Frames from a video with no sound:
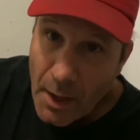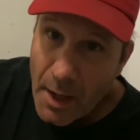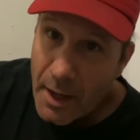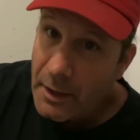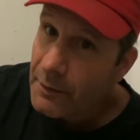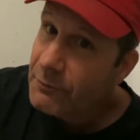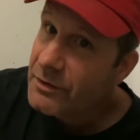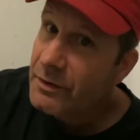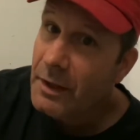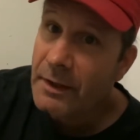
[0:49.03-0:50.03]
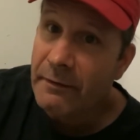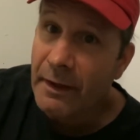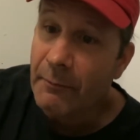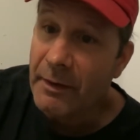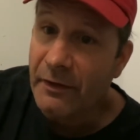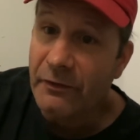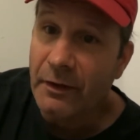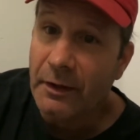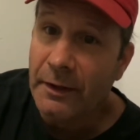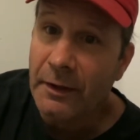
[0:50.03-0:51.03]
And I've decided that
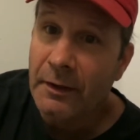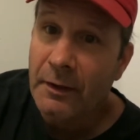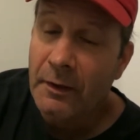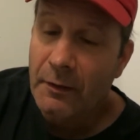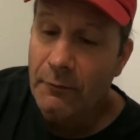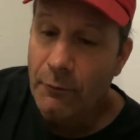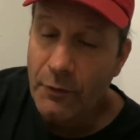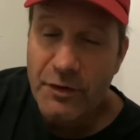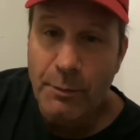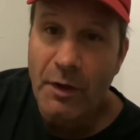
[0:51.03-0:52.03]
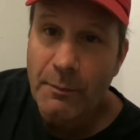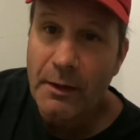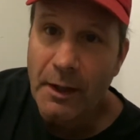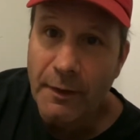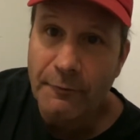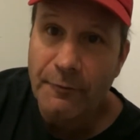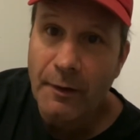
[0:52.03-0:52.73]
basically for this part of my life,